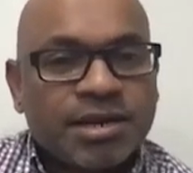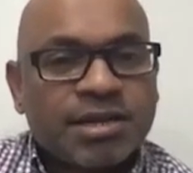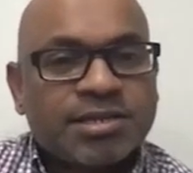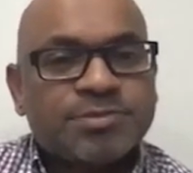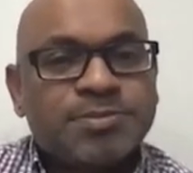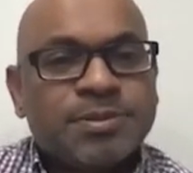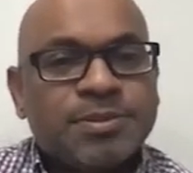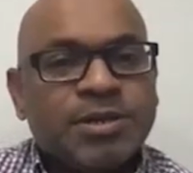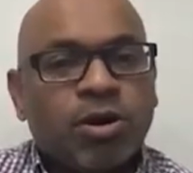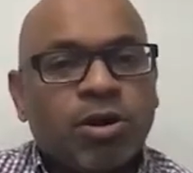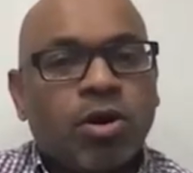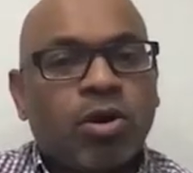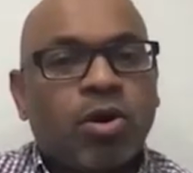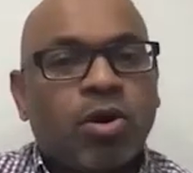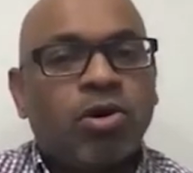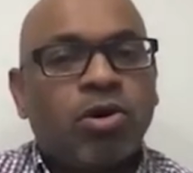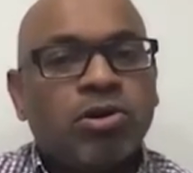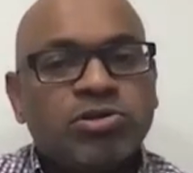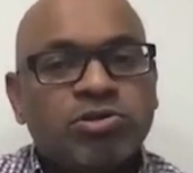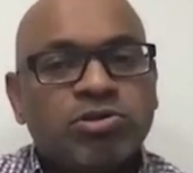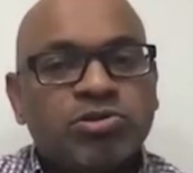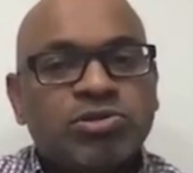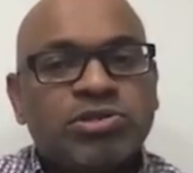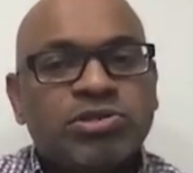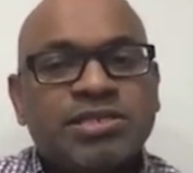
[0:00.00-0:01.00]
has been
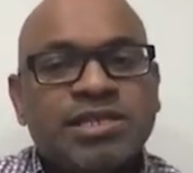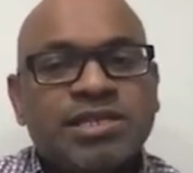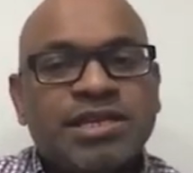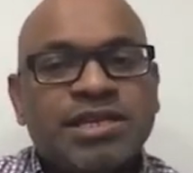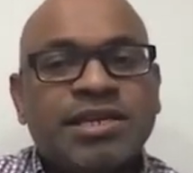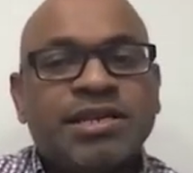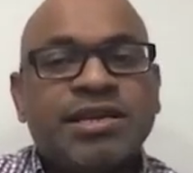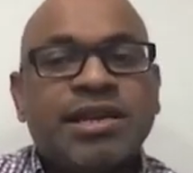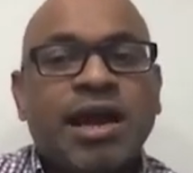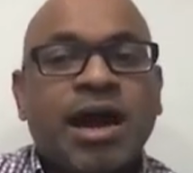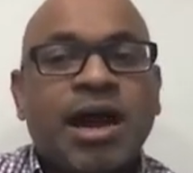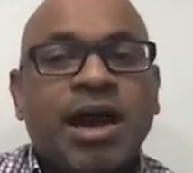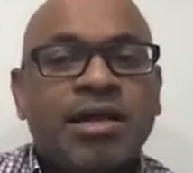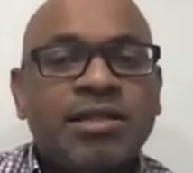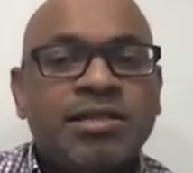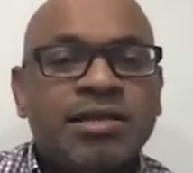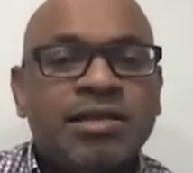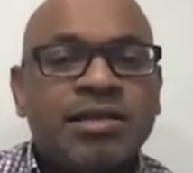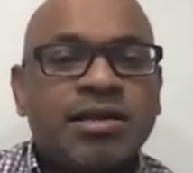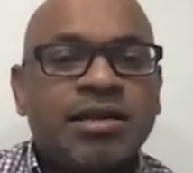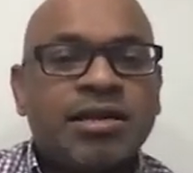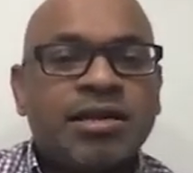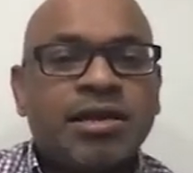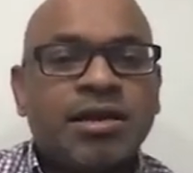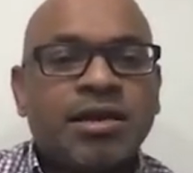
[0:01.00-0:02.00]
also seen in
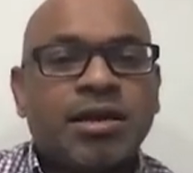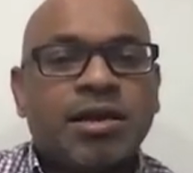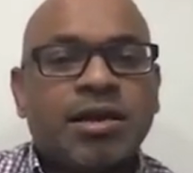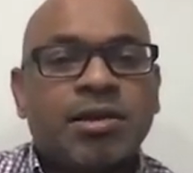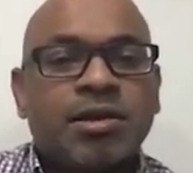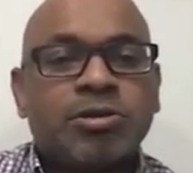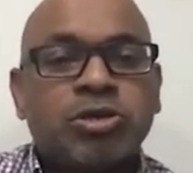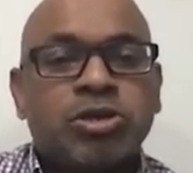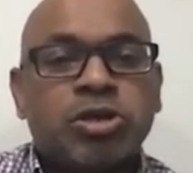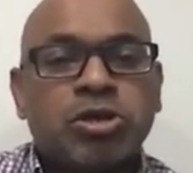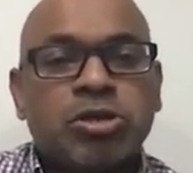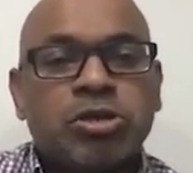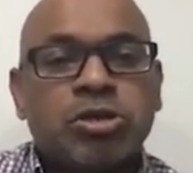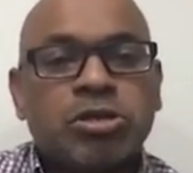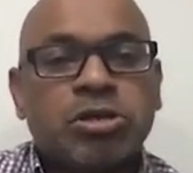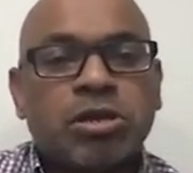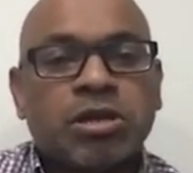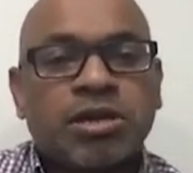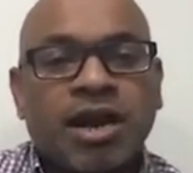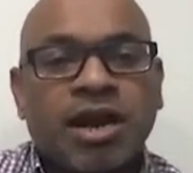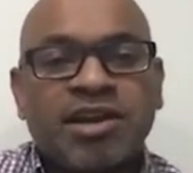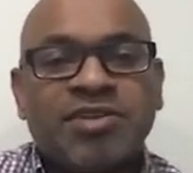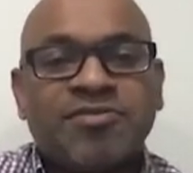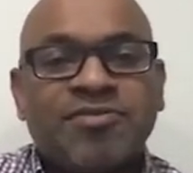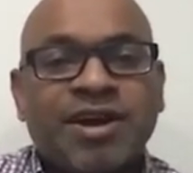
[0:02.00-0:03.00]
other
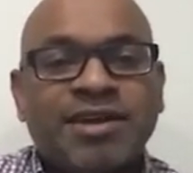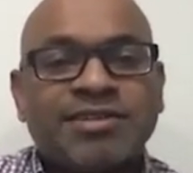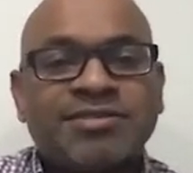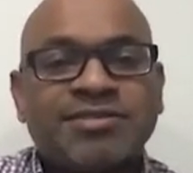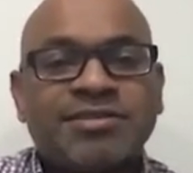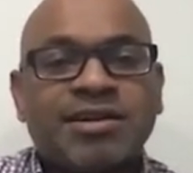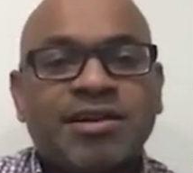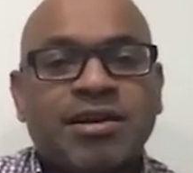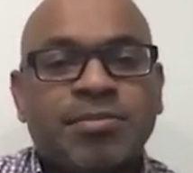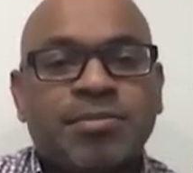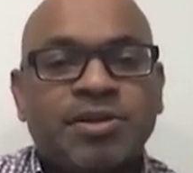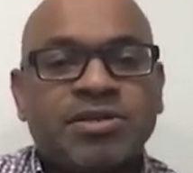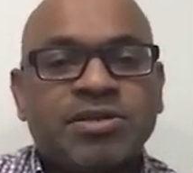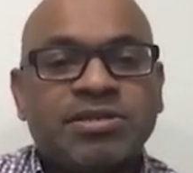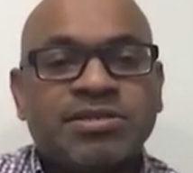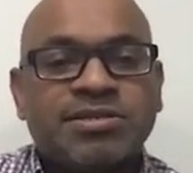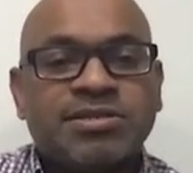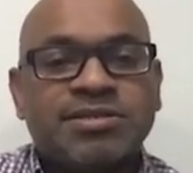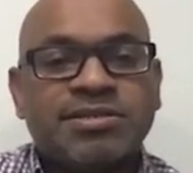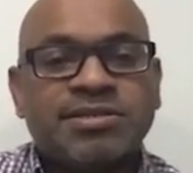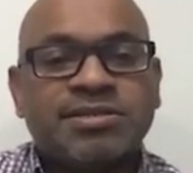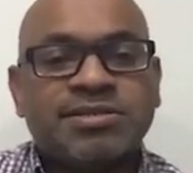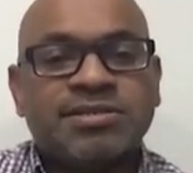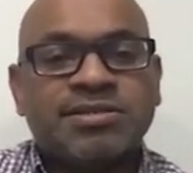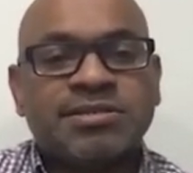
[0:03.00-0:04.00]
cardiovascular
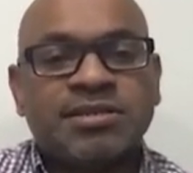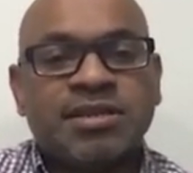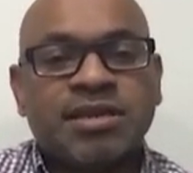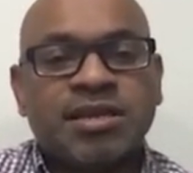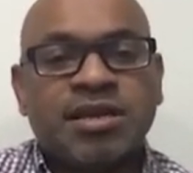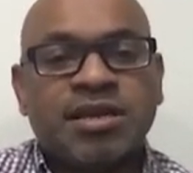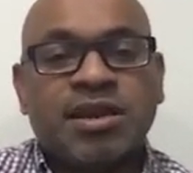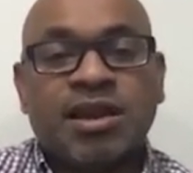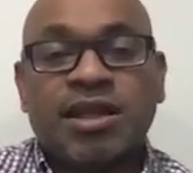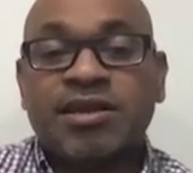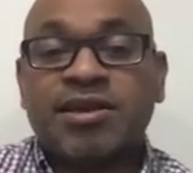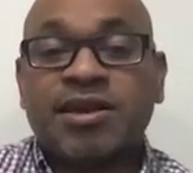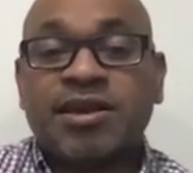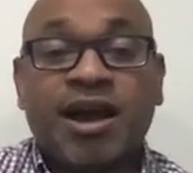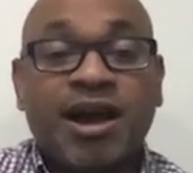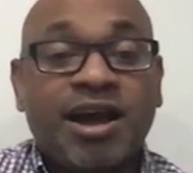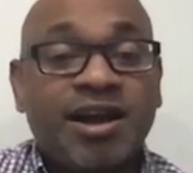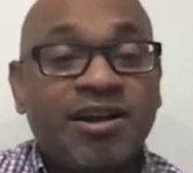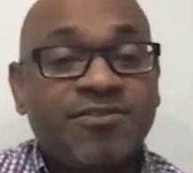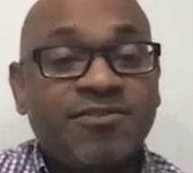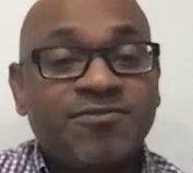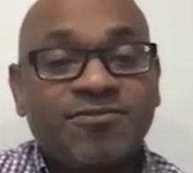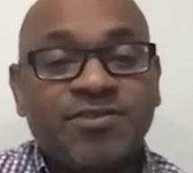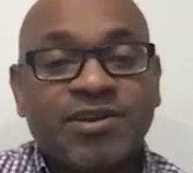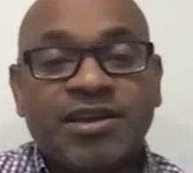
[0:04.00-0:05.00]
emergencies like
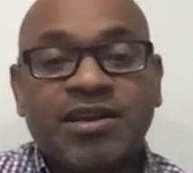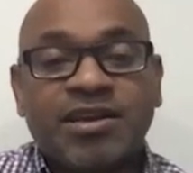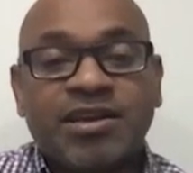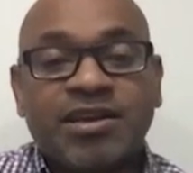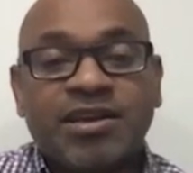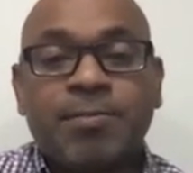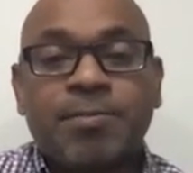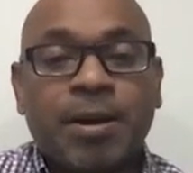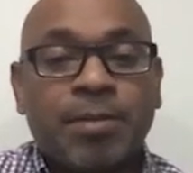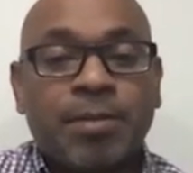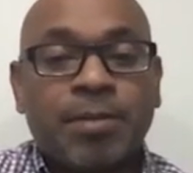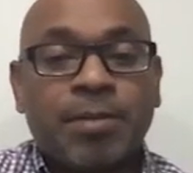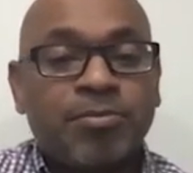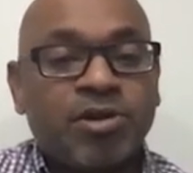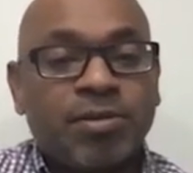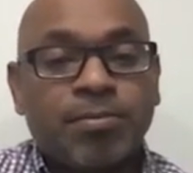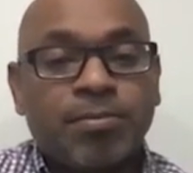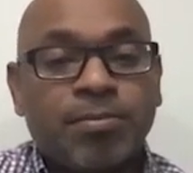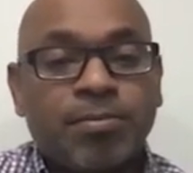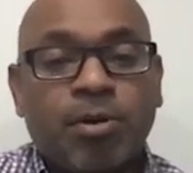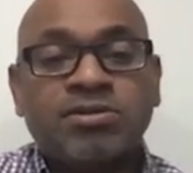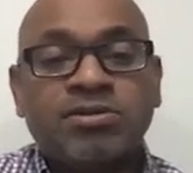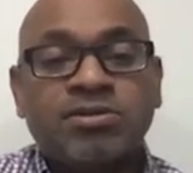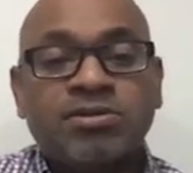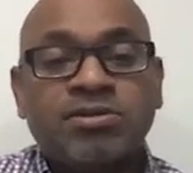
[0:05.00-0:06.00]
heart failure, pulmonary
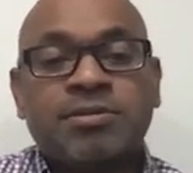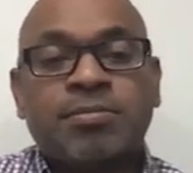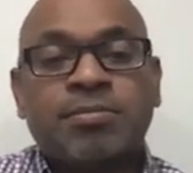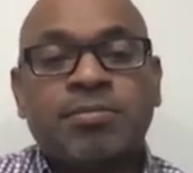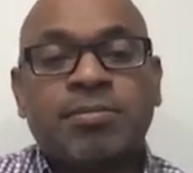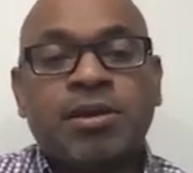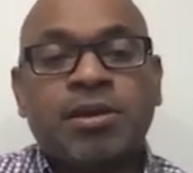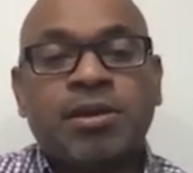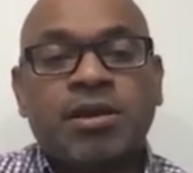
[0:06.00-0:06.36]
embolism,